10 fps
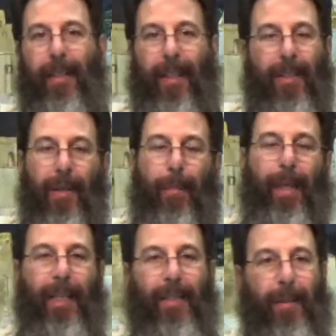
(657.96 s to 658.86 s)
It's no
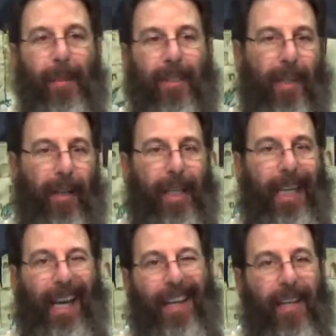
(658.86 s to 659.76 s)
place to be selling
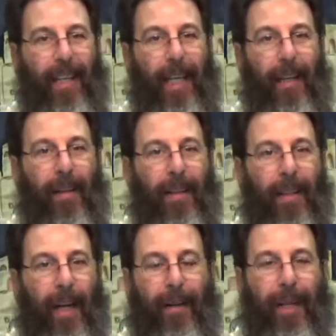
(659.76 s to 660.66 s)
anything.
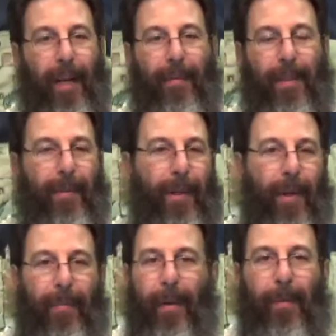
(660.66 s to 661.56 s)
I don't care if it's for the
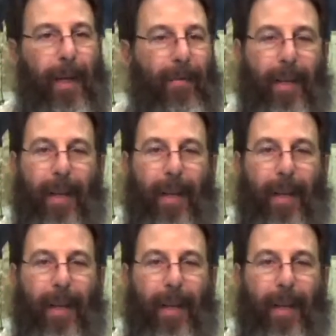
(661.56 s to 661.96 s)
offering, whatever.